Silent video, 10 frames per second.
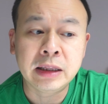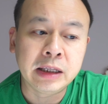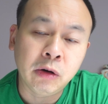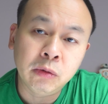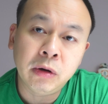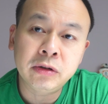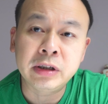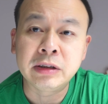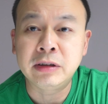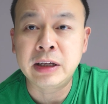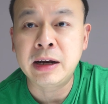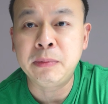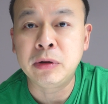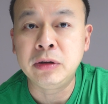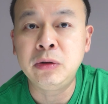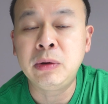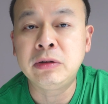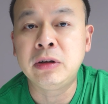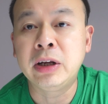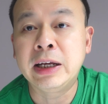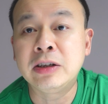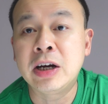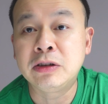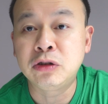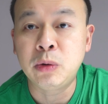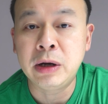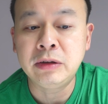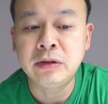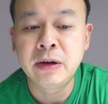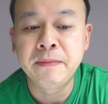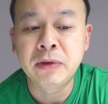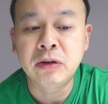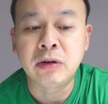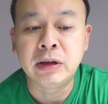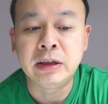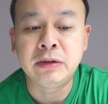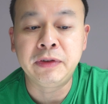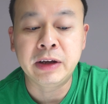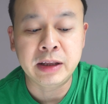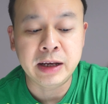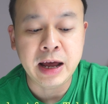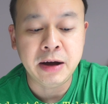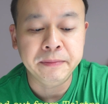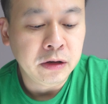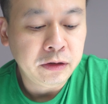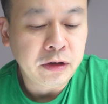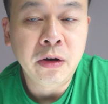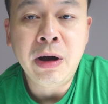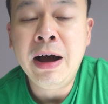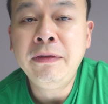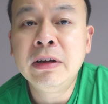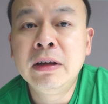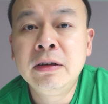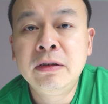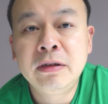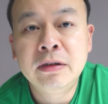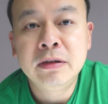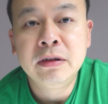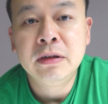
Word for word: the old watch and set up with a new one so I don't get charged twice. So I need to figure that out. So after this